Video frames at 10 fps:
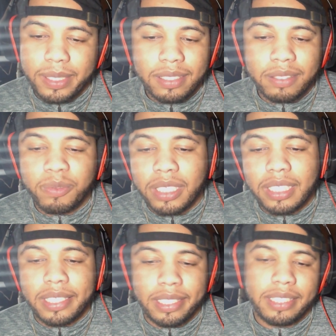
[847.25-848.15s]
This is one of
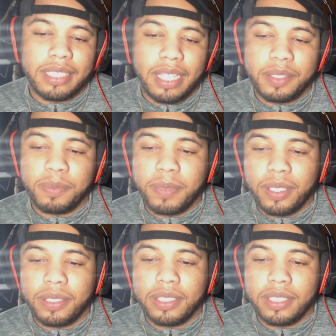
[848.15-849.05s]
the good times, bro.
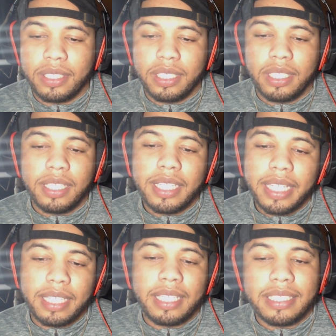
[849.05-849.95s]
Look
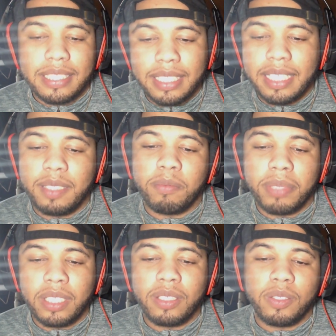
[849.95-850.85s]
at legit
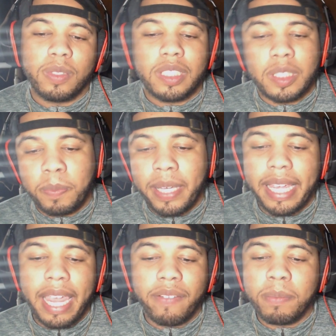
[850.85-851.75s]
build,
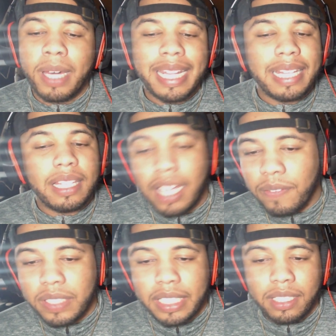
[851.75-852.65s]
respect. Everybody
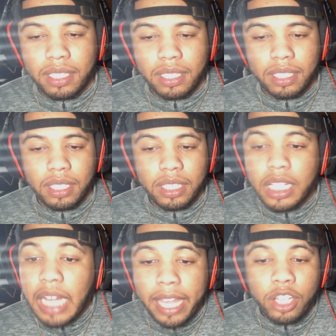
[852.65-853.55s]
loved it.
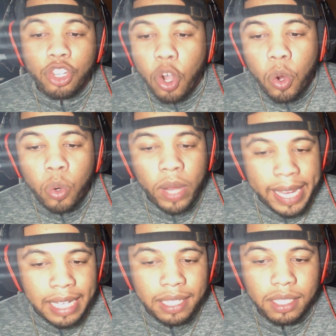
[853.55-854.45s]
Like, no
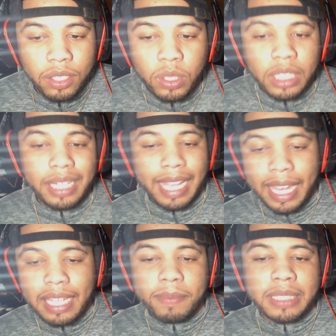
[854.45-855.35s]
hate. You couldn't
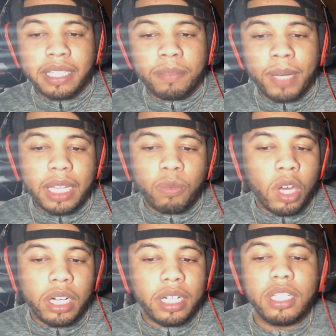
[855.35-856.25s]
hate because everybody
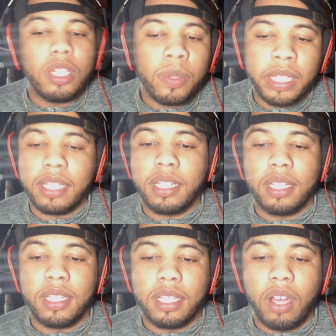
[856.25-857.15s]
wanted to do it.
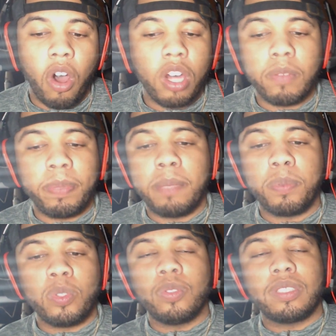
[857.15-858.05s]
All the
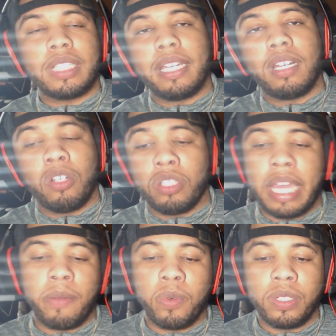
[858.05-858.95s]
people who said, oh,
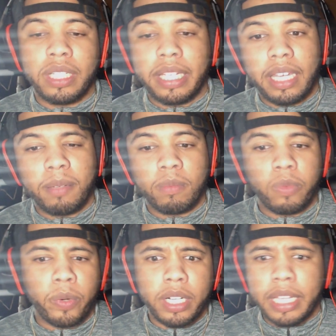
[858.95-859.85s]
that ruined the game,
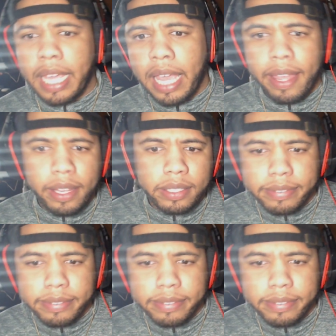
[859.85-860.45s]
where are they at?